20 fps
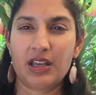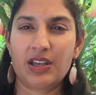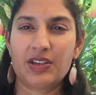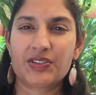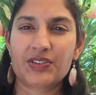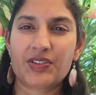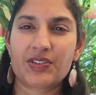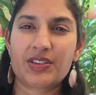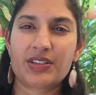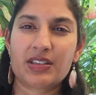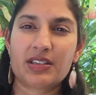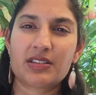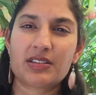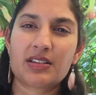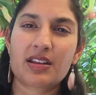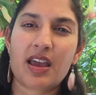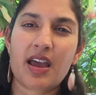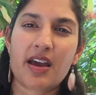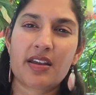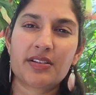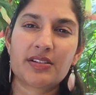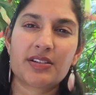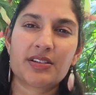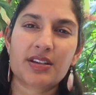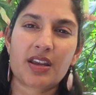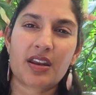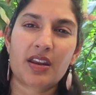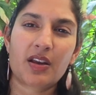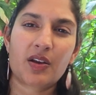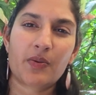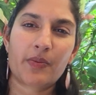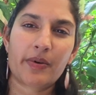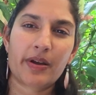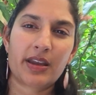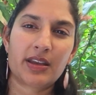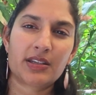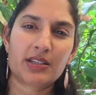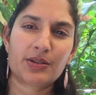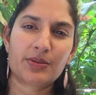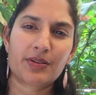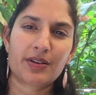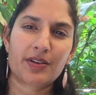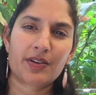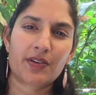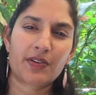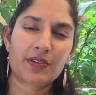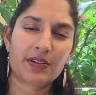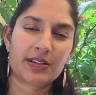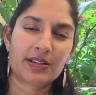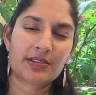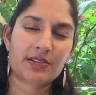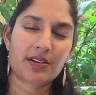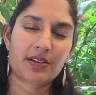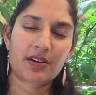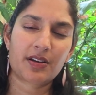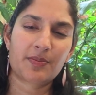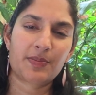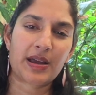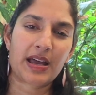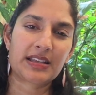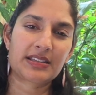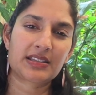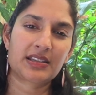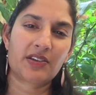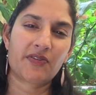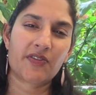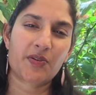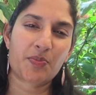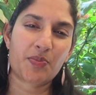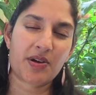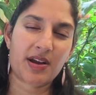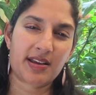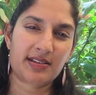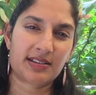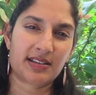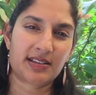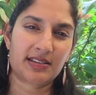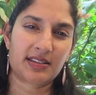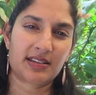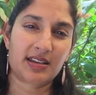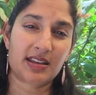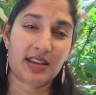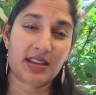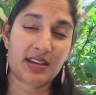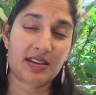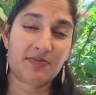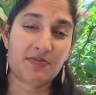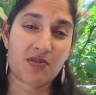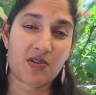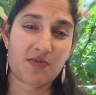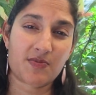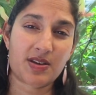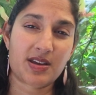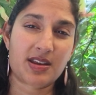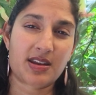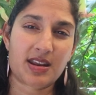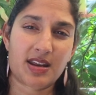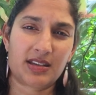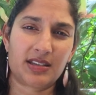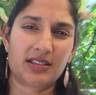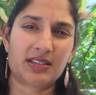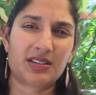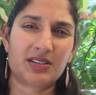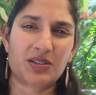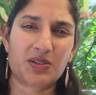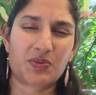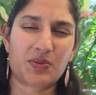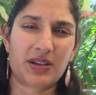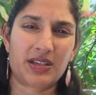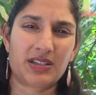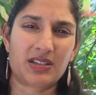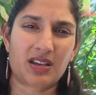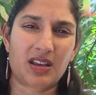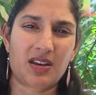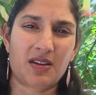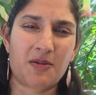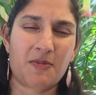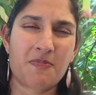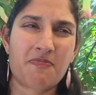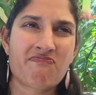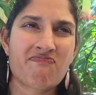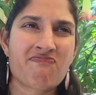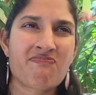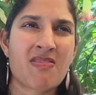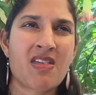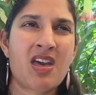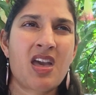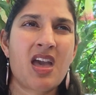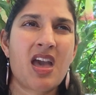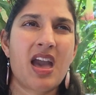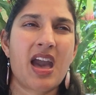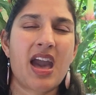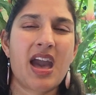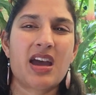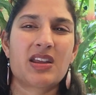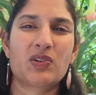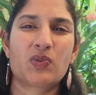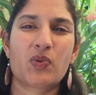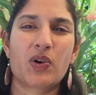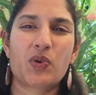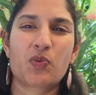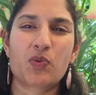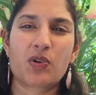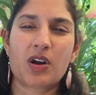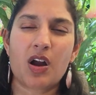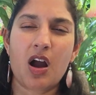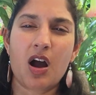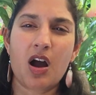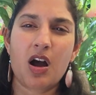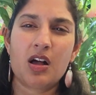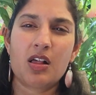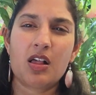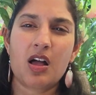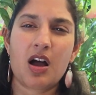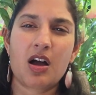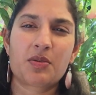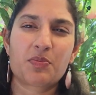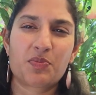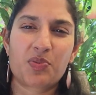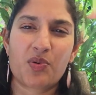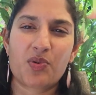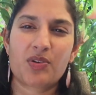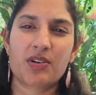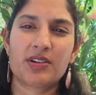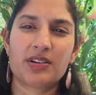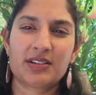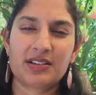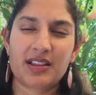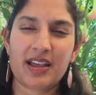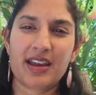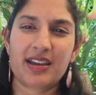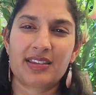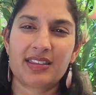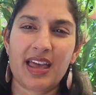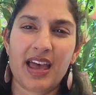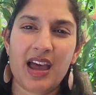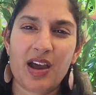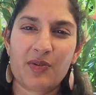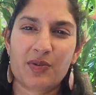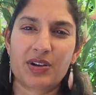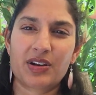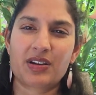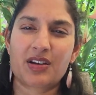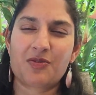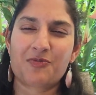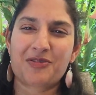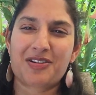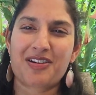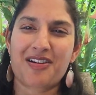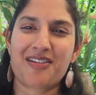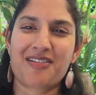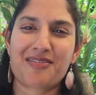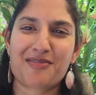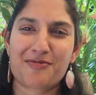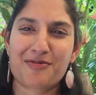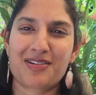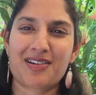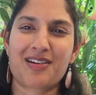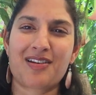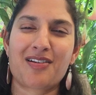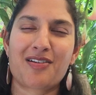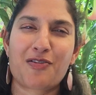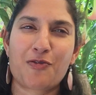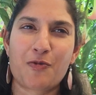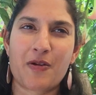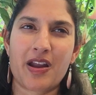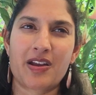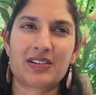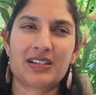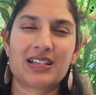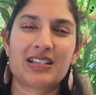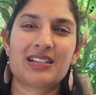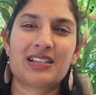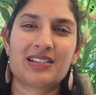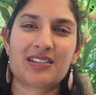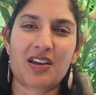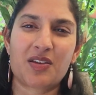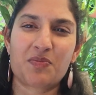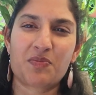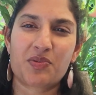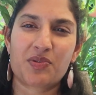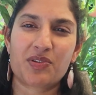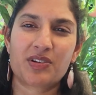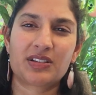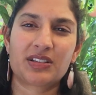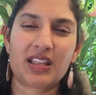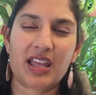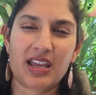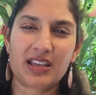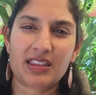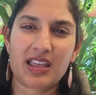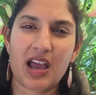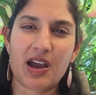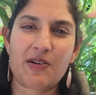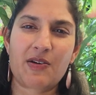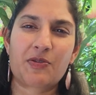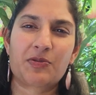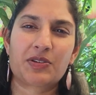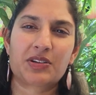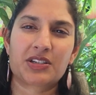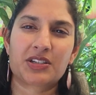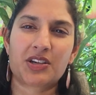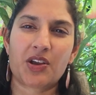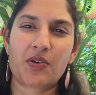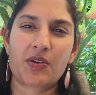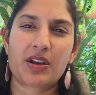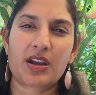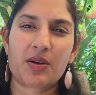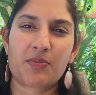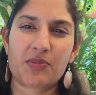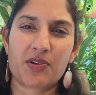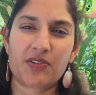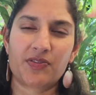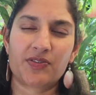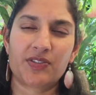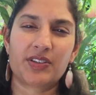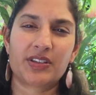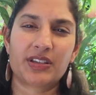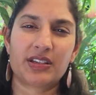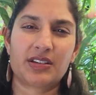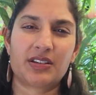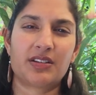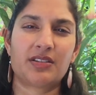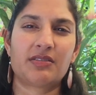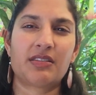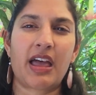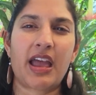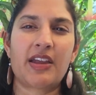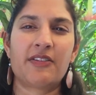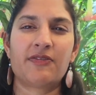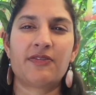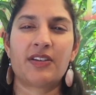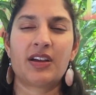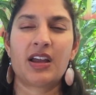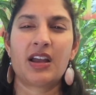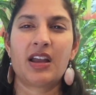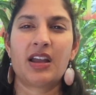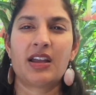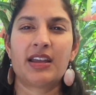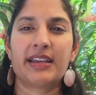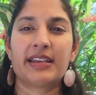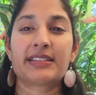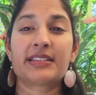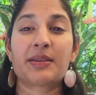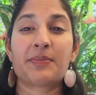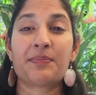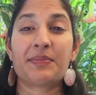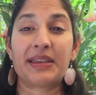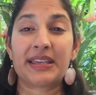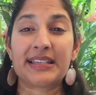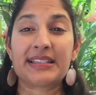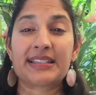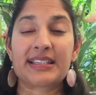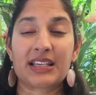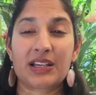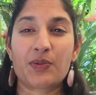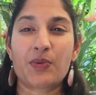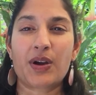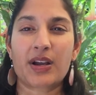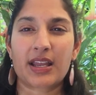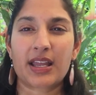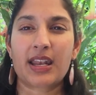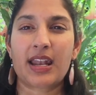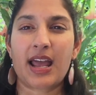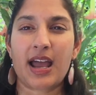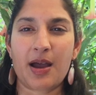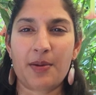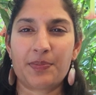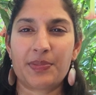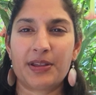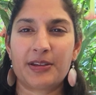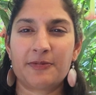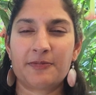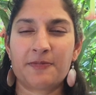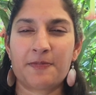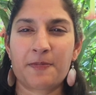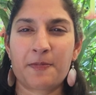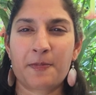So this is an energetic way to increase our capacity for presence in any moment and any situation. And when we're all on board like that, when our awareness is on board like that, when we're showing up more fully in our life, it's amazing what can happen.